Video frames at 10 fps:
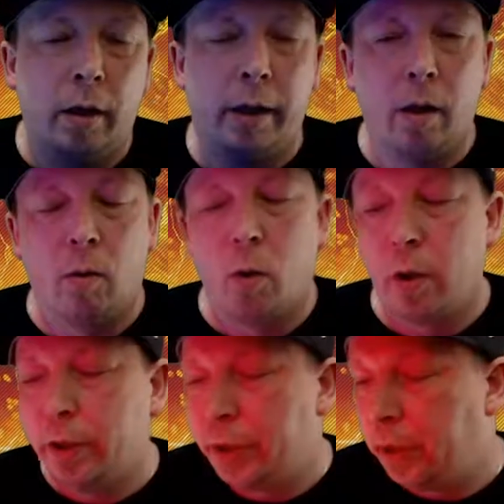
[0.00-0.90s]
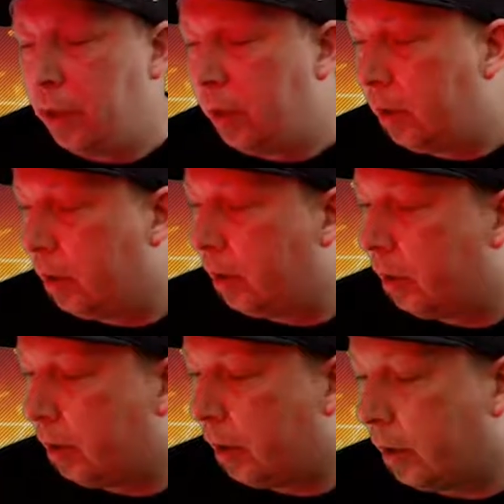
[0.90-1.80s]
You know, Origin,
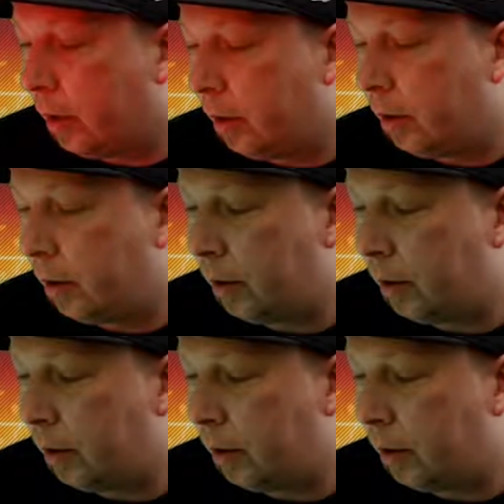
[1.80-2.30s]
they